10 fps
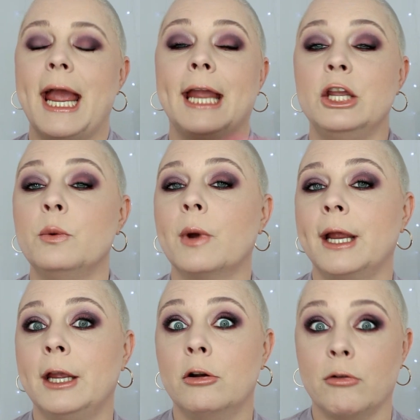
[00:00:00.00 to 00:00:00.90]
and you want
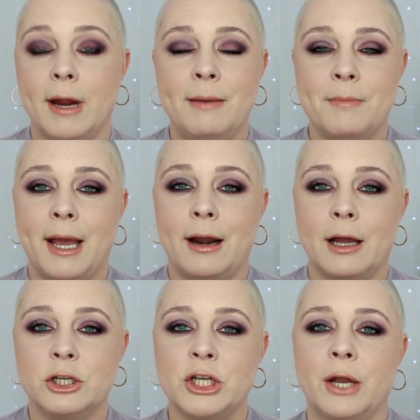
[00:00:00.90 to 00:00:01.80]
a great matte
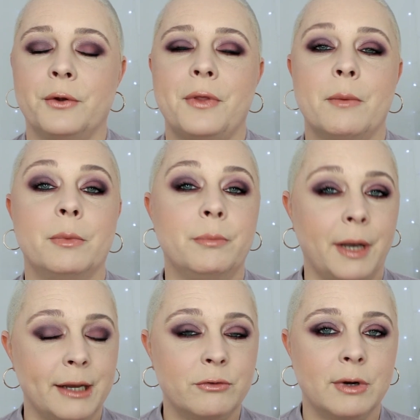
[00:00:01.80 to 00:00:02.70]
eyeshadow that
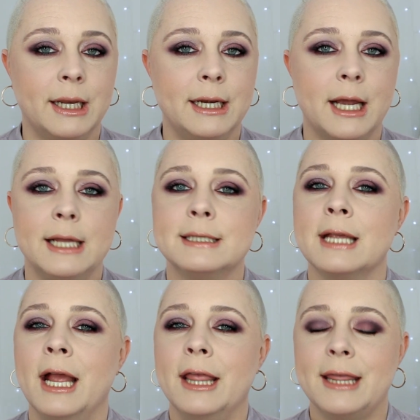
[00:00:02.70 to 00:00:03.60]
blend really nice,